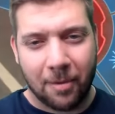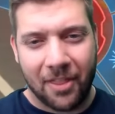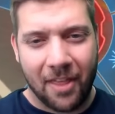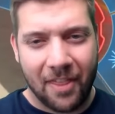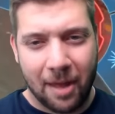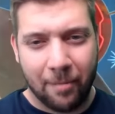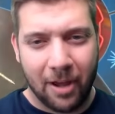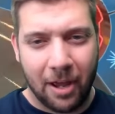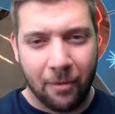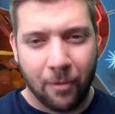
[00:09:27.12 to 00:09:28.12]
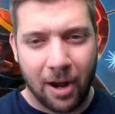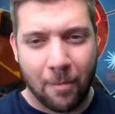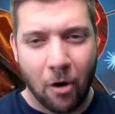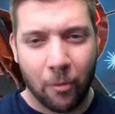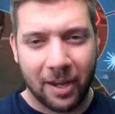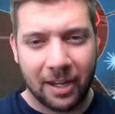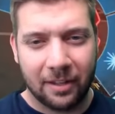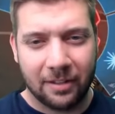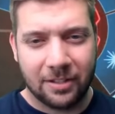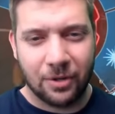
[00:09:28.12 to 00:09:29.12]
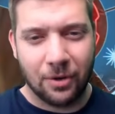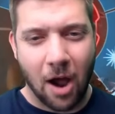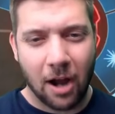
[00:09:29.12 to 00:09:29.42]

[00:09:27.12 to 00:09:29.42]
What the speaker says: about that then. But what I'm hoping to